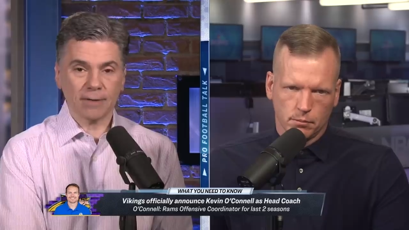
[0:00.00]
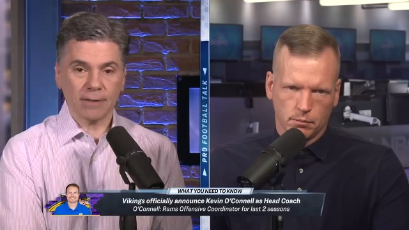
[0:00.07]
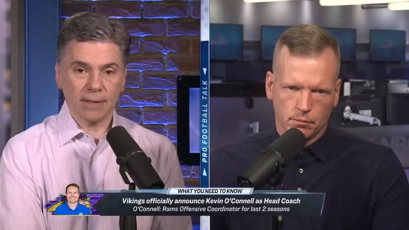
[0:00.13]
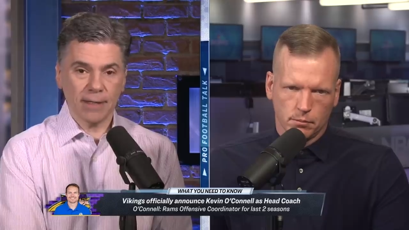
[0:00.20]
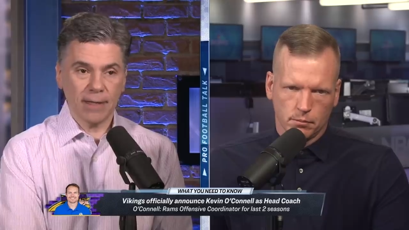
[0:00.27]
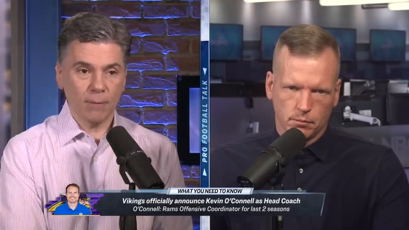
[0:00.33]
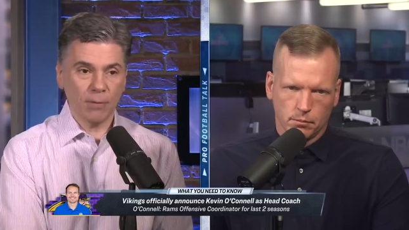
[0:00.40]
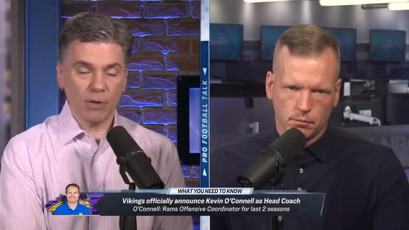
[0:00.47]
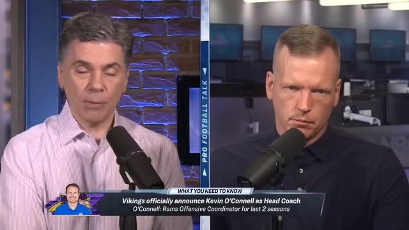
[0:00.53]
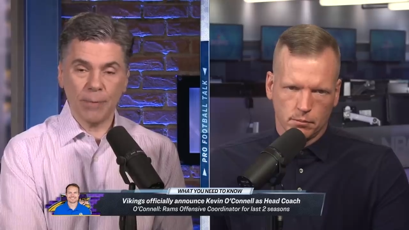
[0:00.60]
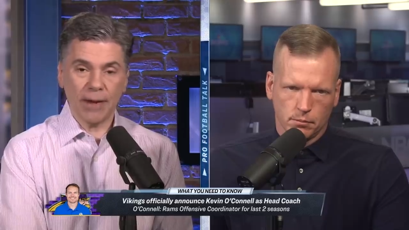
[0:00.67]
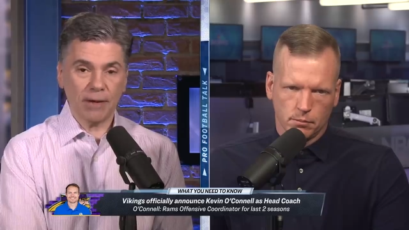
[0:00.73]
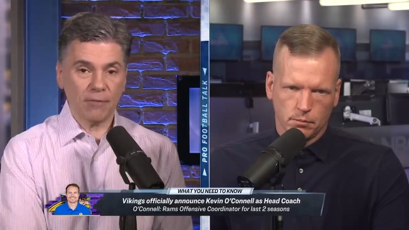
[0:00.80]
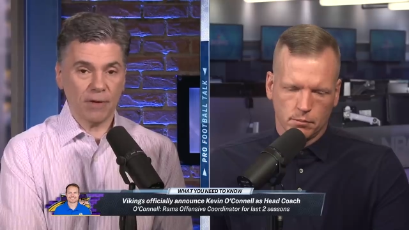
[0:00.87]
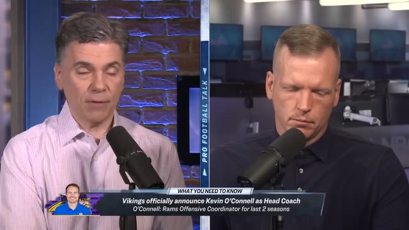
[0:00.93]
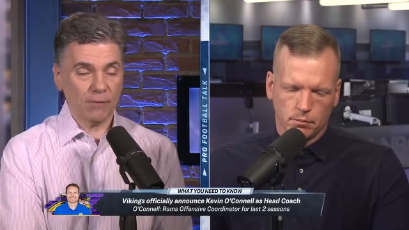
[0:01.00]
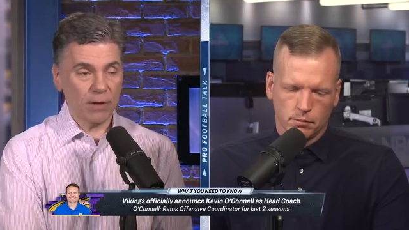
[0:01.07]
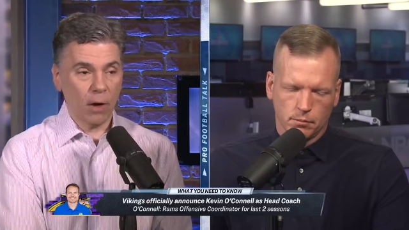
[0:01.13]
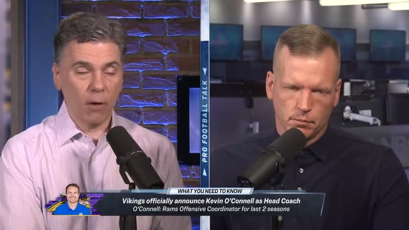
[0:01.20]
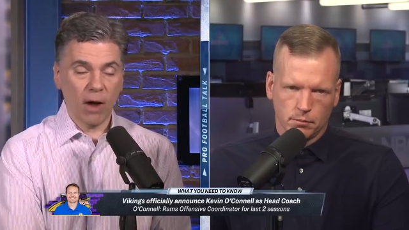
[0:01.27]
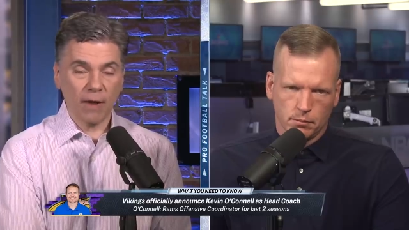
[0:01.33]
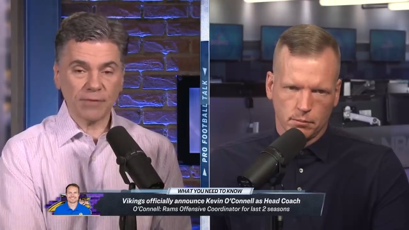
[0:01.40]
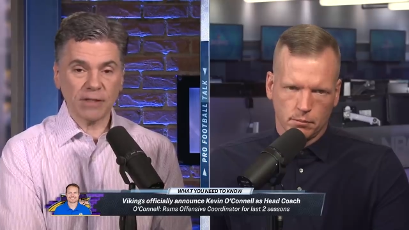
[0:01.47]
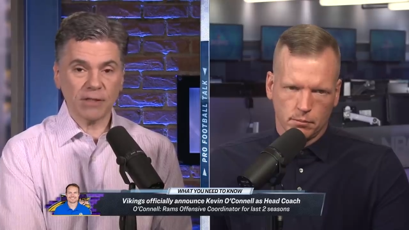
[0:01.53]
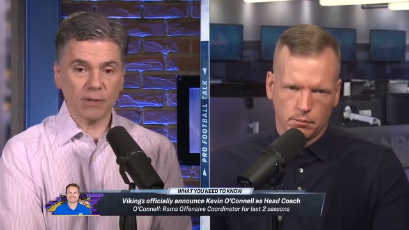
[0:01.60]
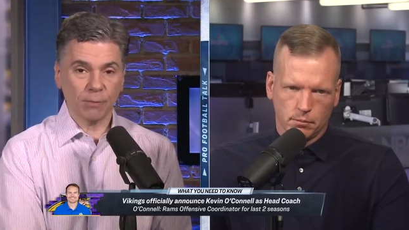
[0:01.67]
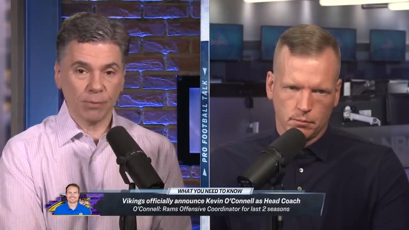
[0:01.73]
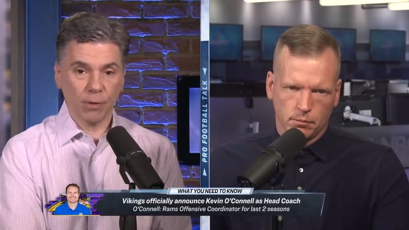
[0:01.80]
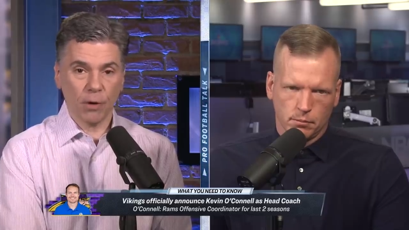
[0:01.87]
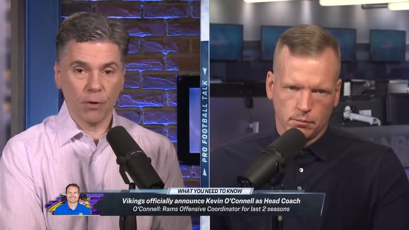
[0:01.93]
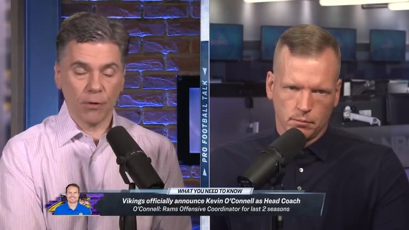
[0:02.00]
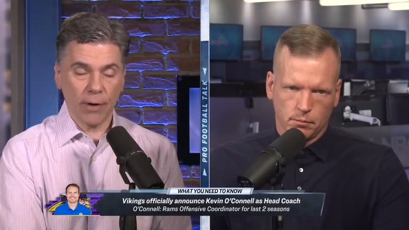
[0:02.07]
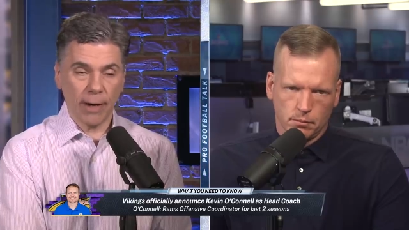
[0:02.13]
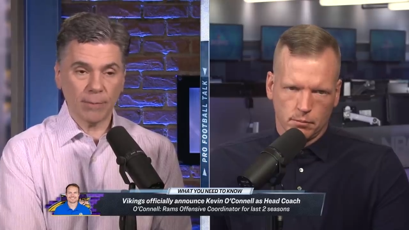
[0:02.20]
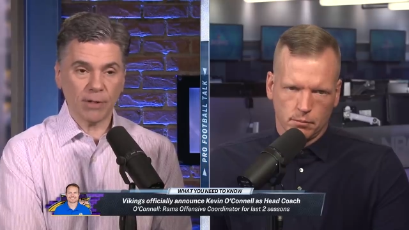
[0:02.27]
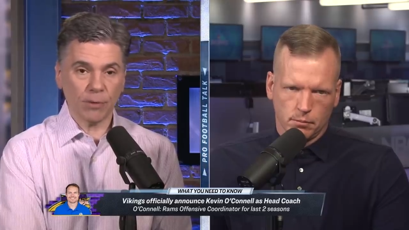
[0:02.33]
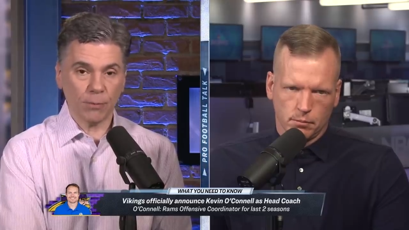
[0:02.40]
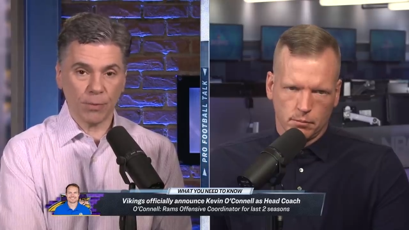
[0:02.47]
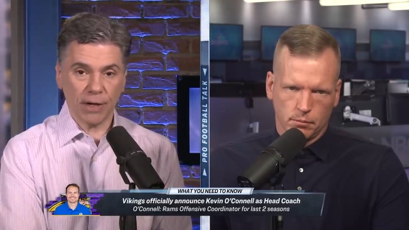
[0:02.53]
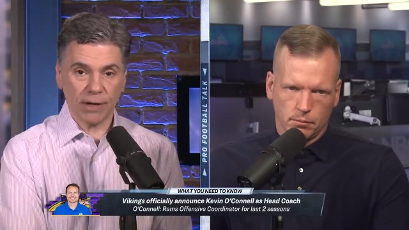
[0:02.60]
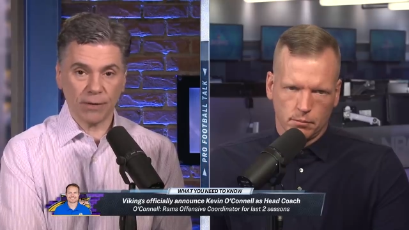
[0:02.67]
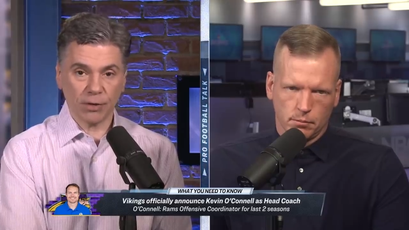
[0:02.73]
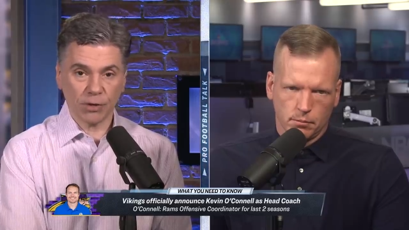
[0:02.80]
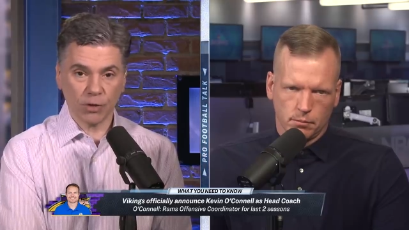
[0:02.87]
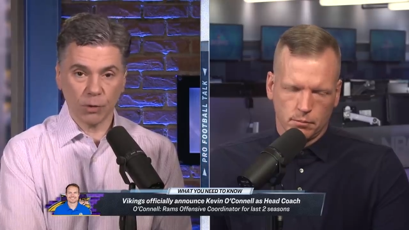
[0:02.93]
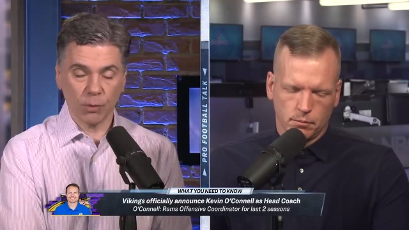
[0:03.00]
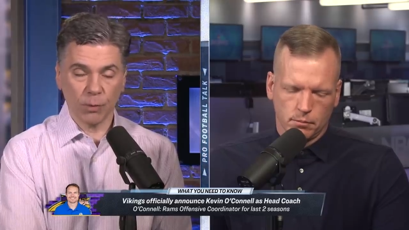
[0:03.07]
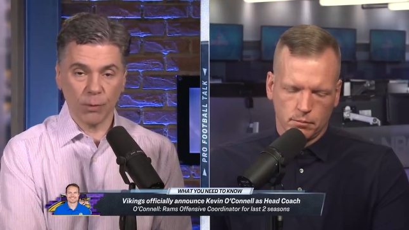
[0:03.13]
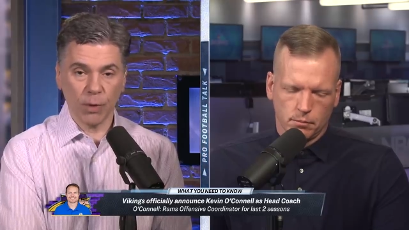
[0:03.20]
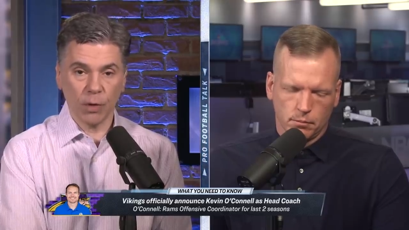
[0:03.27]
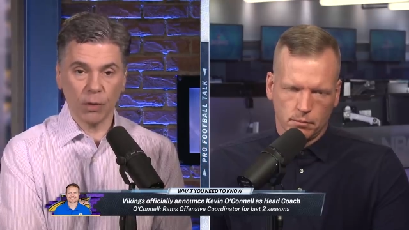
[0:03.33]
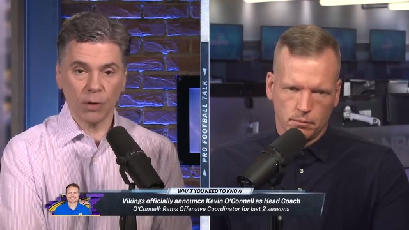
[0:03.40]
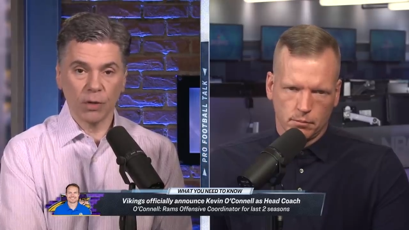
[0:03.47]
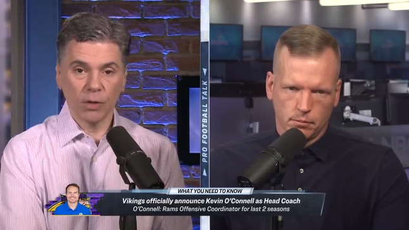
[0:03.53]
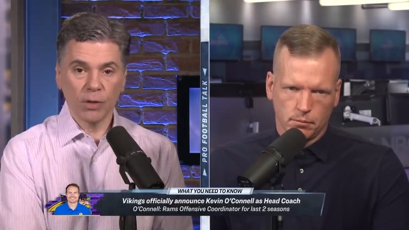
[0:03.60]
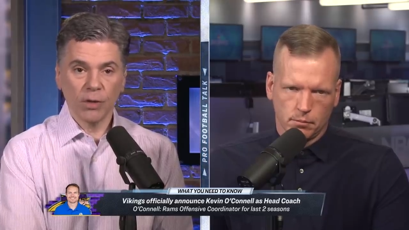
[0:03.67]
Speaker 1: team with the benefit of no offseason program to the brink of the Super Bowl